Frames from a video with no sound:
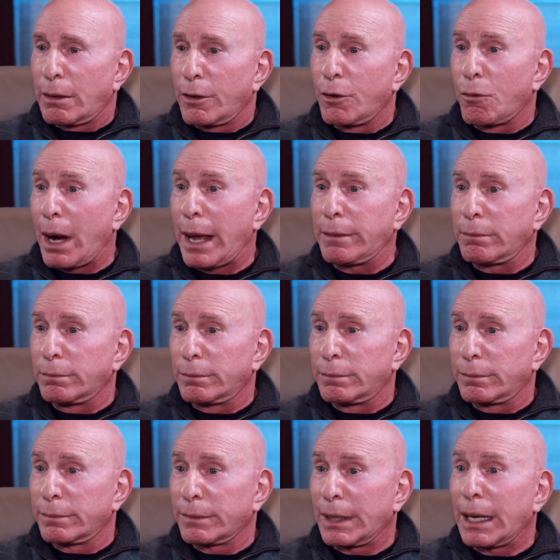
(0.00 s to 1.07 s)
You're right.
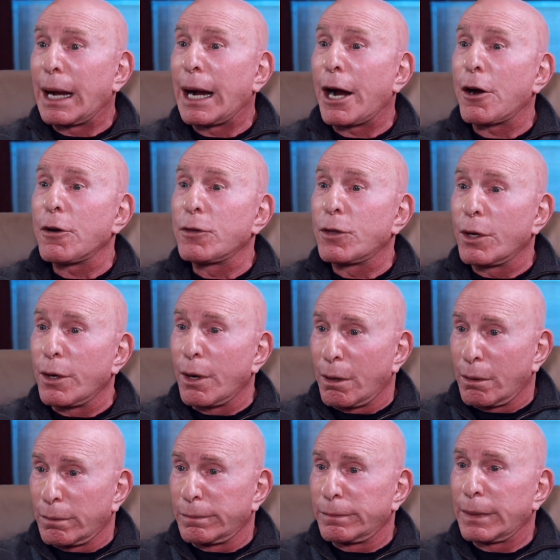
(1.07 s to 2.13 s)
Hard to
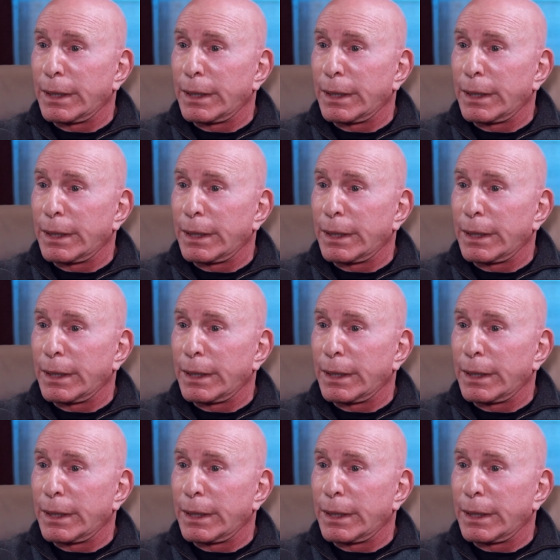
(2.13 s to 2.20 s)
know.